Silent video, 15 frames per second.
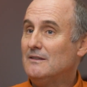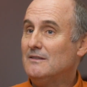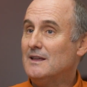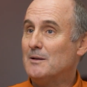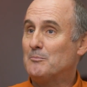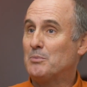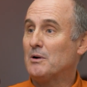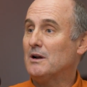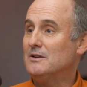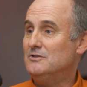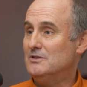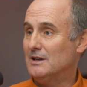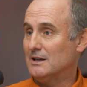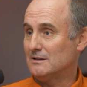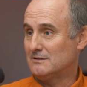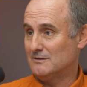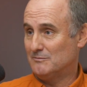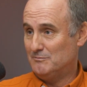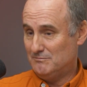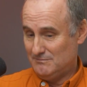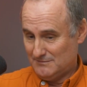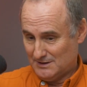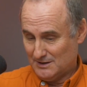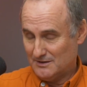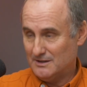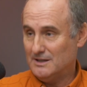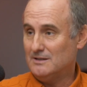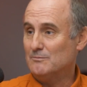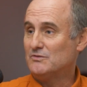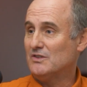that project of
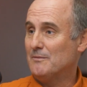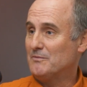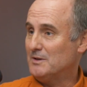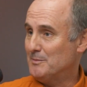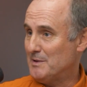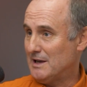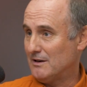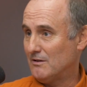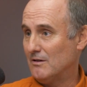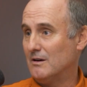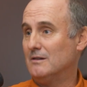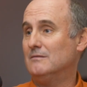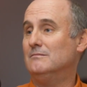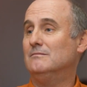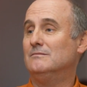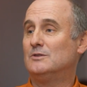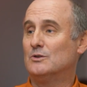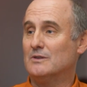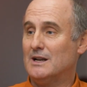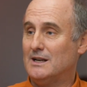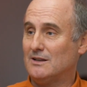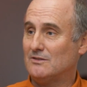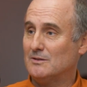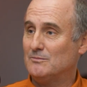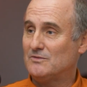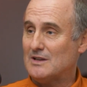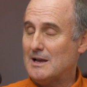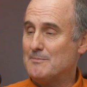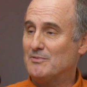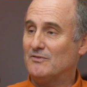learning something about art and creating some
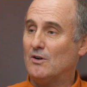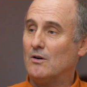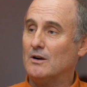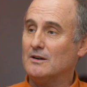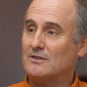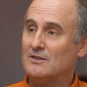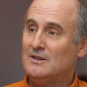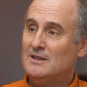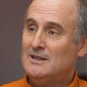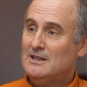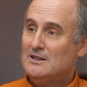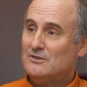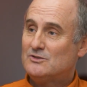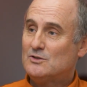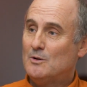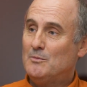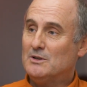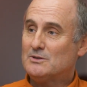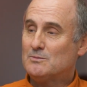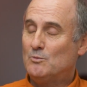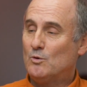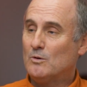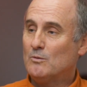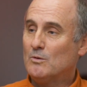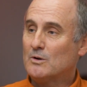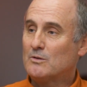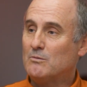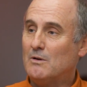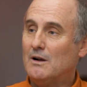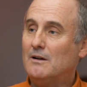type of art so much more
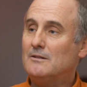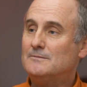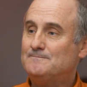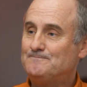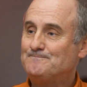worthwhile.